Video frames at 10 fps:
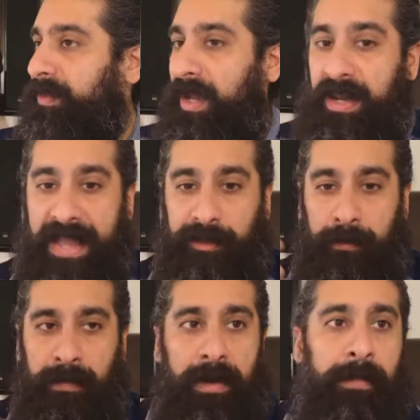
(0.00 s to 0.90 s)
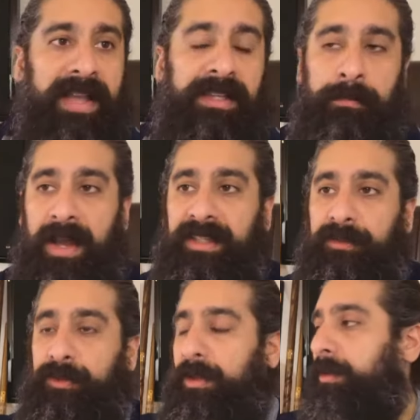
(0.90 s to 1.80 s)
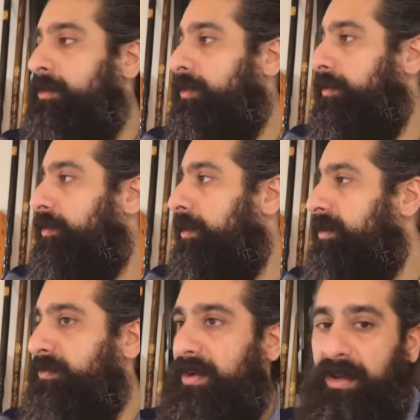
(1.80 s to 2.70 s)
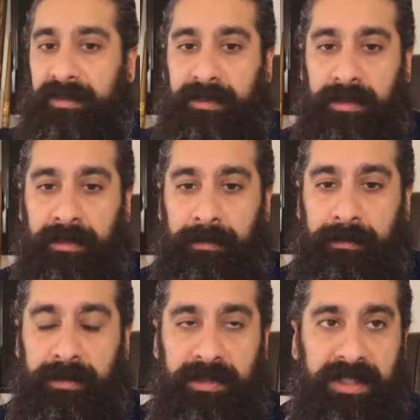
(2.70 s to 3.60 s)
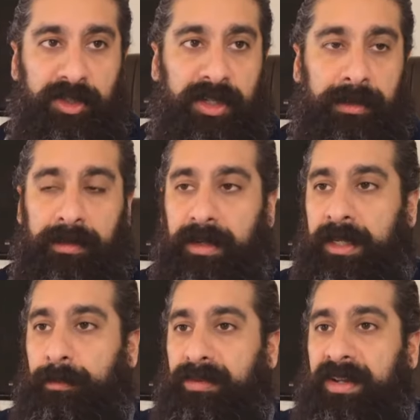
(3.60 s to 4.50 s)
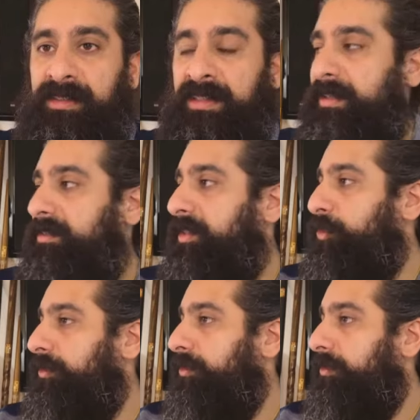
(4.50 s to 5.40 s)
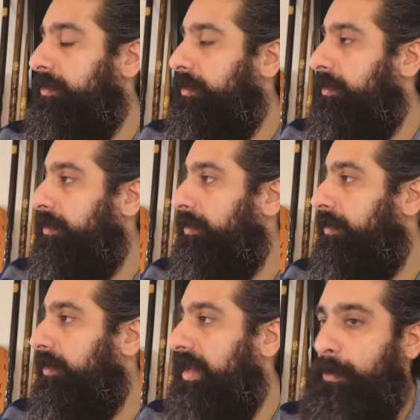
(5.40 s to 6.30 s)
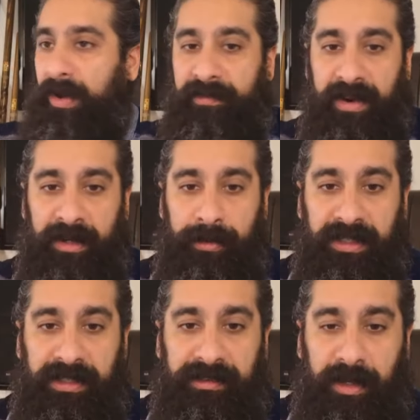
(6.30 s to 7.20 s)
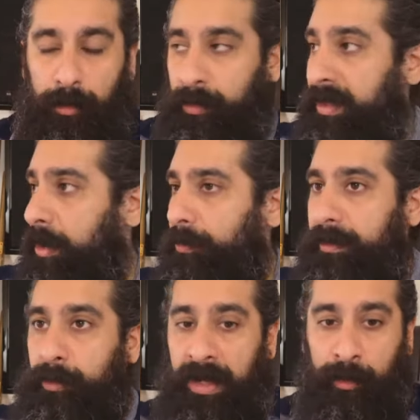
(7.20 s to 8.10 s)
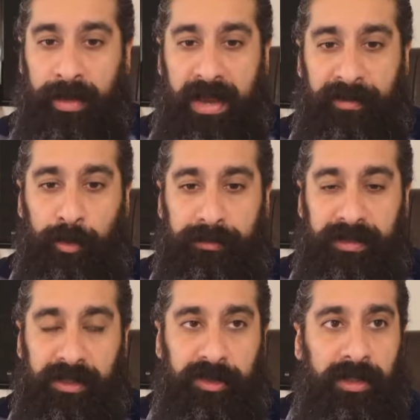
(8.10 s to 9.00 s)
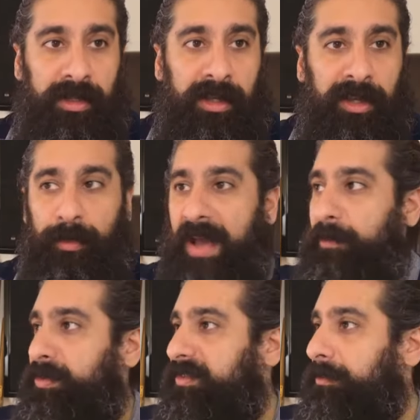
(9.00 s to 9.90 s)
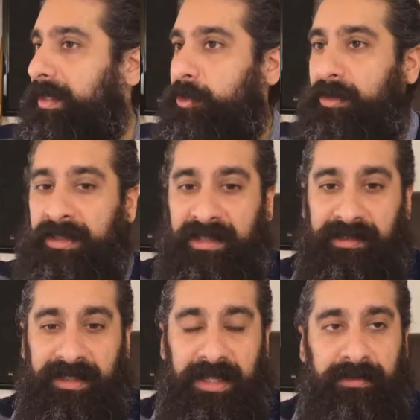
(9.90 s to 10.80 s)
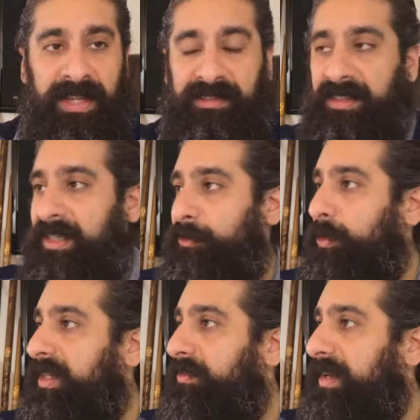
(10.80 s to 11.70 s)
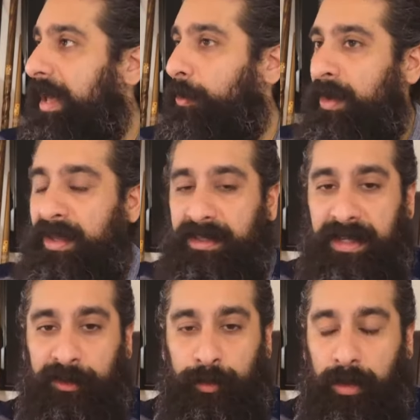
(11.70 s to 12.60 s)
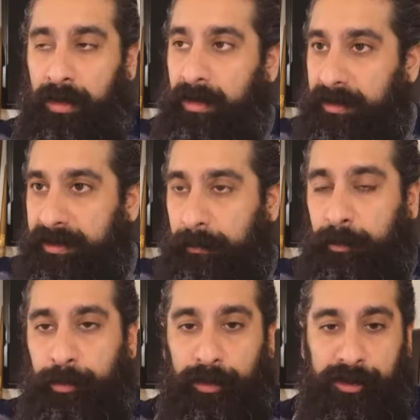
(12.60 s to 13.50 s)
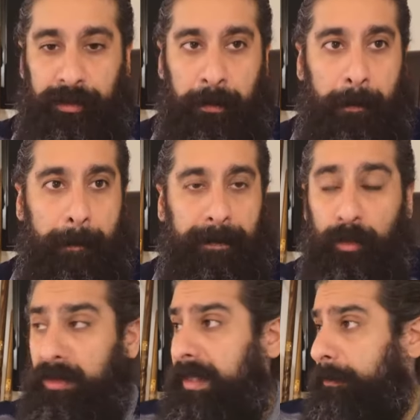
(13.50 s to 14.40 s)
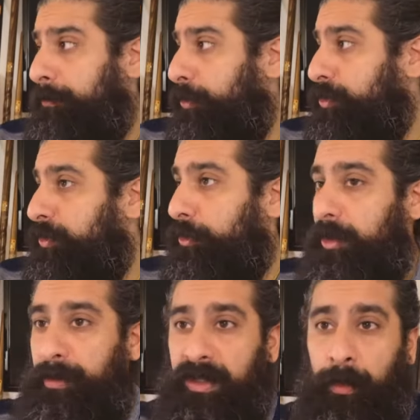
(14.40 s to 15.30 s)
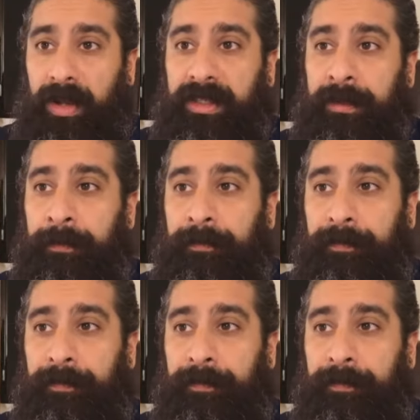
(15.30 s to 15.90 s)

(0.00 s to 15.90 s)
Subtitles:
like my gift to the Mishpacha is the teaching and the prayers and the intercessions. And whenever anybody needs help, we help people. Like we have an orphanage. We have a prison ministry. That's the gift. That's the gift we're giving out. Guess what? Double portion. You want double portion, you've got to put the work in.